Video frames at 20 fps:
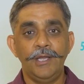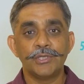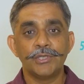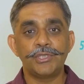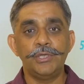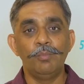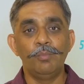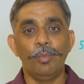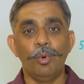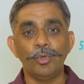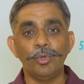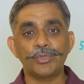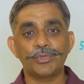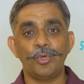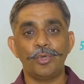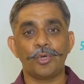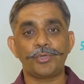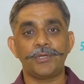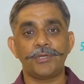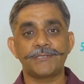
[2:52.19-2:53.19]
See, most
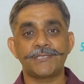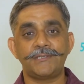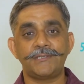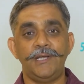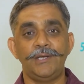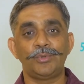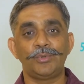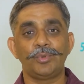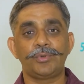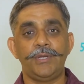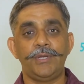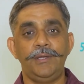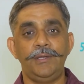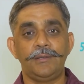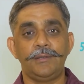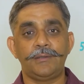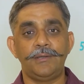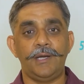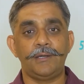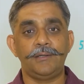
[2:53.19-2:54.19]
doctors tend to
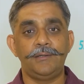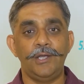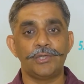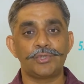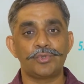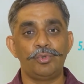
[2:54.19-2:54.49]
think that they